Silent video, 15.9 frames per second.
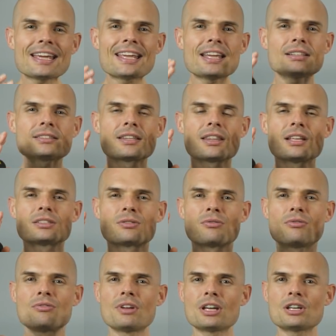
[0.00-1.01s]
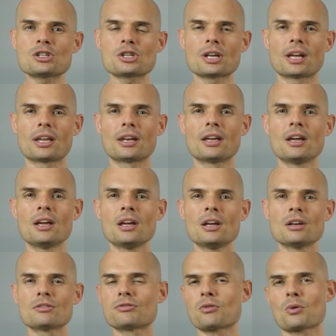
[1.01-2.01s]
gets this vision
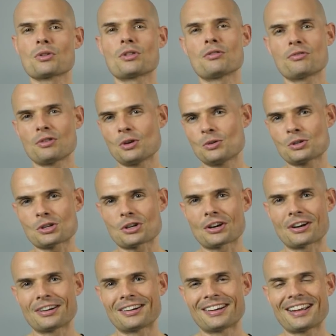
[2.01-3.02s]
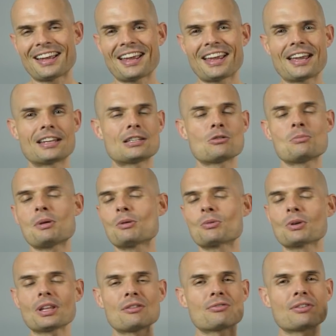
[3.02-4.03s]
for the future. And it would be
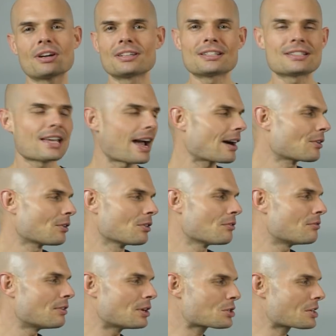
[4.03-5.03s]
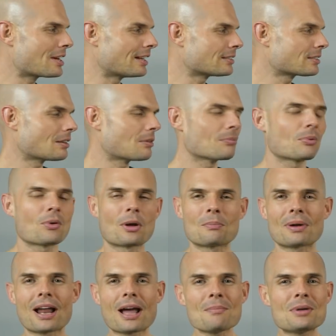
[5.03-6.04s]
really fun to tackle the vision at some
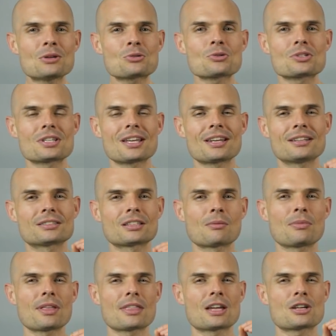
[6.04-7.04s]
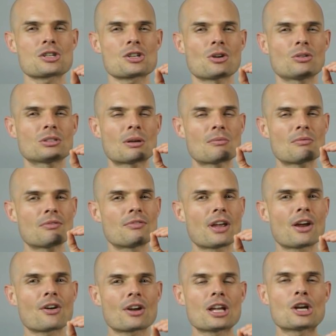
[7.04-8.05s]
point, but I'm interested in something that shows up
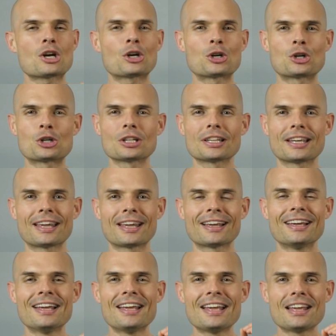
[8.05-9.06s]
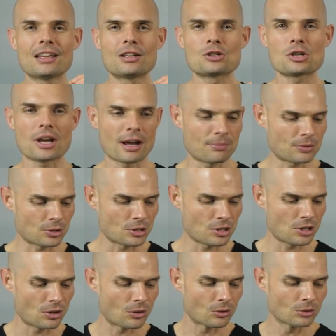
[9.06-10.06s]
very early in chapter
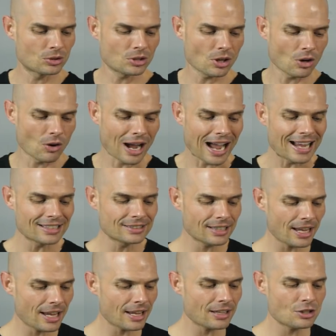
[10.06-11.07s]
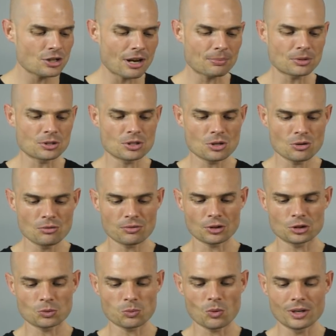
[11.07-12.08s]
2. So Isaiah chapter 2
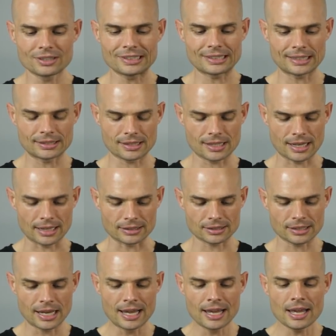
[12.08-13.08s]
verse 1 says this,